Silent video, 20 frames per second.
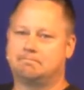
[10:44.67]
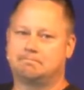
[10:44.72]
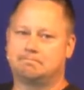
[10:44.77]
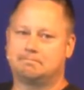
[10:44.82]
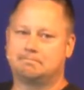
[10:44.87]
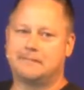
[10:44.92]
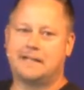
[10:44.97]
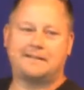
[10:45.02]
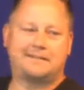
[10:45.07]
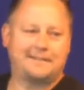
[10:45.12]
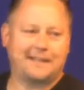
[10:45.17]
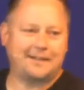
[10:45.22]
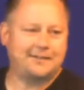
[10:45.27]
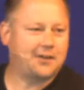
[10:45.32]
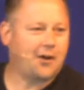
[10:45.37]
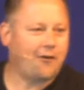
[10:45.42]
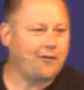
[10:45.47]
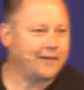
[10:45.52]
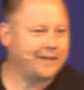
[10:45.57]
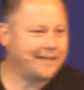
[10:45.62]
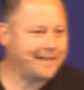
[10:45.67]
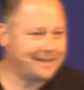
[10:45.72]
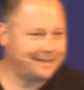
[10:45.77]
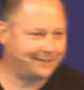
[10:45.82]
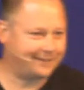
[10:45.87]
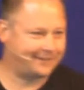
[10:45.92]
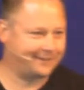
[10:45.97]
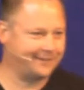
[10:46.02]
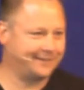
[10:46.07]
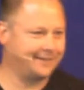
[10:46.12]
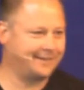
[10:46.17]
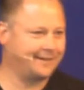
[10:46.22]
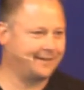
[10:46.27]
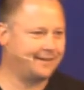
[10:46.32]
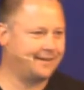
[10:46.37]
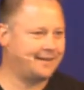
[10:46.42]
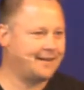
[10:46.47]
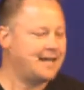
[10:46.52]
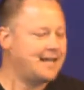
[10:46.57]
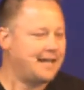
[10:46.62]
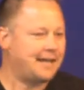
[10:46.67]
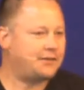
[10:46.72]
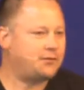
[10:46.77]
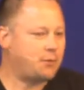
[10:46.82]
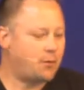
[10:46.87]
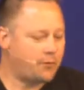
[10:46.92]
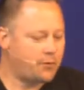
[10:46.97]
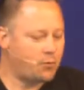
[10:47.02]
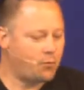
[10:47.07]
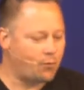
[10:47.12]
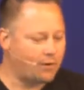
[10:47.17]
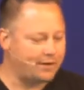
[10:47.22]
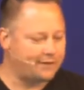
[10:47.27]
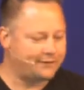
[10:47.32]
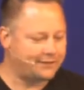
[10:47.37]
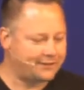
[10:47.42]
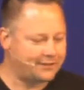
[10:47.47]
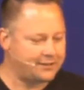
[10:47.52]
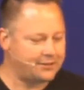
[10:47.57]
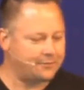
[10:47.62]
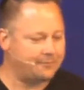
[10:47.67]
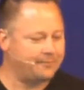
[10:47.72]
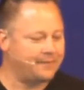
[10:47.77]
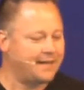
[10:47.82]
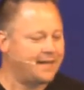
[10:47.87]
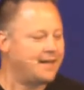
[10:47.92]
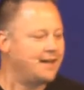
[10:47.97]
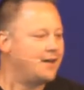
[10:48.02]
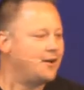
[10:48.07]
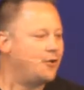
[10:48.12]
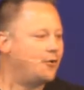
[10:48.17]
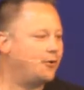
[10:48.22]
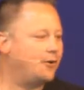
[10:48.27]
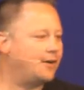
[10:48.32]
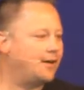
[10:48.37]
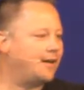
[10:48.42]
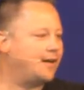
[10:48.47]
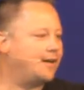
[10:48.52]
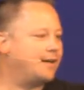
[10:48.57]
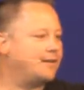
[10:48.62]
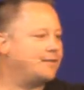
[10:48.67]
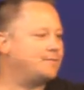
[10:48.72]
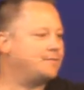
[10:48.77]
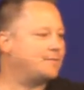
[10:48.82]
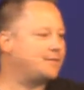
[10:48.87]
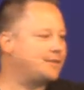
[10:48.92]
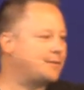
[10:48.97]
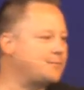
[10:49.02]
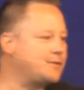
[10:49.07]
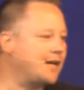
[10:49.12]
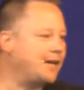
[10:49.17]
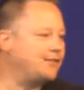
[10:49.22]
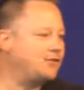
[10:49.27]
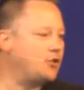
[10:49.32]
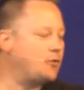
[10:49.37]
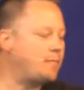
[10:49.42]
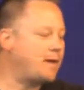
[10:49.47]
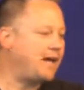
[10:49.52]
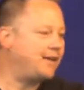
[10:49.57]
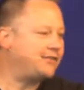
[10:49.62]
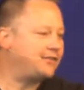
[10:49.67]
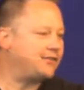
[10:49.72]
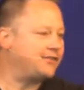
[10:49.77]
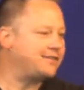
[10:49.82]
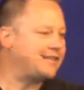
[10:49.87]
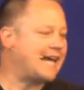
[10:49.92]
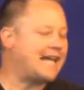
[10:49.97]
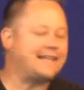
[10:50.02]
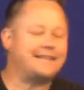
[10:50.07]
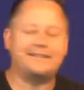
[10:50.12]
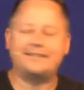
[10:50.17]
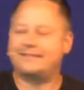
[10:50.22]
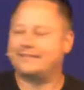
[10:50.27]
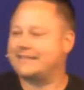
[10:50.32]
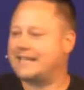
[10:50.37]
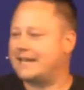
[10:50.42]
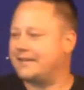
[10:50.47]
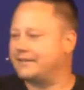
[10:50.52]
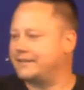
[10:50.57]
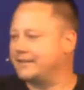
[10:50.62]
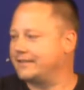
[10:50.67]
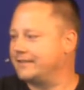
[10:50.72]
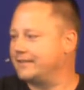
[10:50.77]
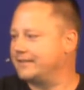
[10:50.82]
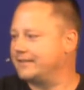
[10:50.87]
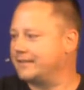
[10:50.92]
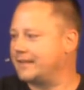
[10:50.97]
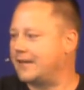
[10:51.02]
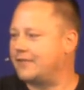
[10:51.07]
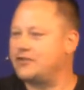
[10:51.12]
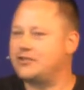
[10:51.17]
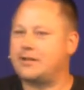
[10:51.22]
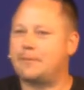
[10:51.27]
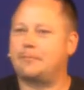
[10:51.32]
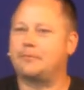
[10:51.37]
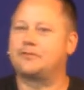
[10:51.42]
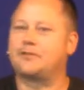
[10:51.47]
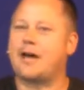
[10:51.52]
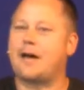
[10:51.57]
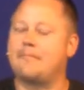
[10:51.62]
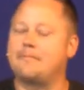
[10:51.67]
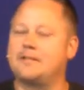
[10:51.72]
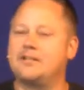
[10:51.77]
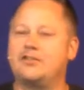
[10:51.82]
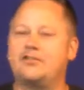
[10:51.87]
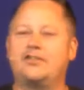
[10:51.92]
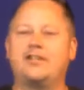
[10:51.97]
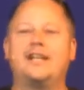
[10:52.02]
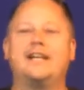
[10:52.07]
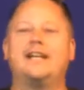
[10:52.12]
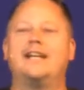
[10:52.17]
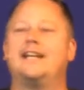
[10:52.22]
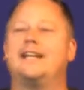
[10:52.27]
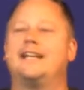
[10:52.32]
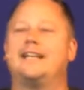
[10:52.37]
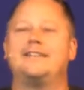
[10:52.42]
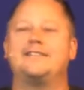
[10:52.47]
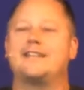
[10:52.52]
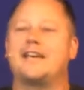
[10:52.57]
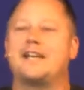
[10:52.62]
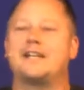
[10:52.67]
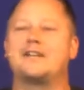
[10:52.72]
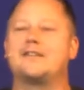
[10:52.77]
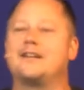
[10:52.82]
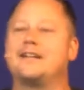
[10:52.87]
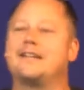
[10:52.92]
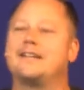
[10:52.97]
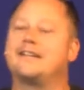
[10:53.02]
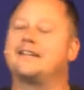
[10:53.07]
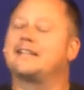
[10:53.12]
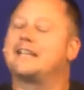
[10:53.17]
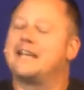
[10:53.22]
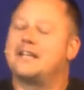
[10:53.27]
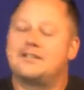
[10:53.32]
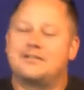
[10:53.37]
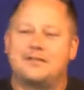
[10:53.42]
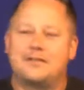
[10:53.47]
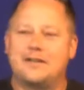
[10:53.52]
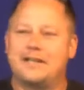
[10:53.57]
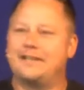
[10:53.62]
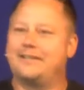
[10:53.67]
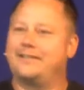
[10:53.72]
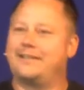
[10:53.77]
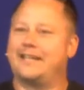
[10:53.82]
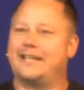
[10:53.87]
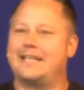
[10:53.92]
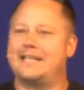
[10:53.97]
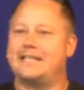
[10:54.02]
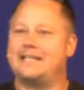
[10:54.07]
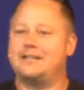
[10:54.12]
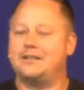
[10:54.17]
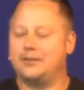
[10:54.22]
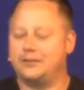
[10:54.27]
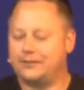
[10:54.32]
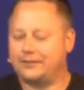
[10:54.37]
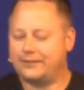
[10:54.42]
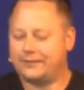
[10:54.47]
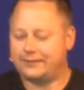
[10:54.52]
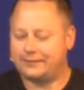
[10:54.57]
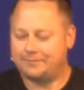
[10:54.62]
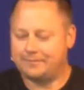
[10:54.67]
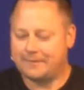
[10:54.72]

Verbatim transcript: That's, that's all it is. That's what we want to do. Or uh, some of you guys know Pastor Dallas down in Calvary Chapel Toppenish. He's got a great little catchphrase that he uses.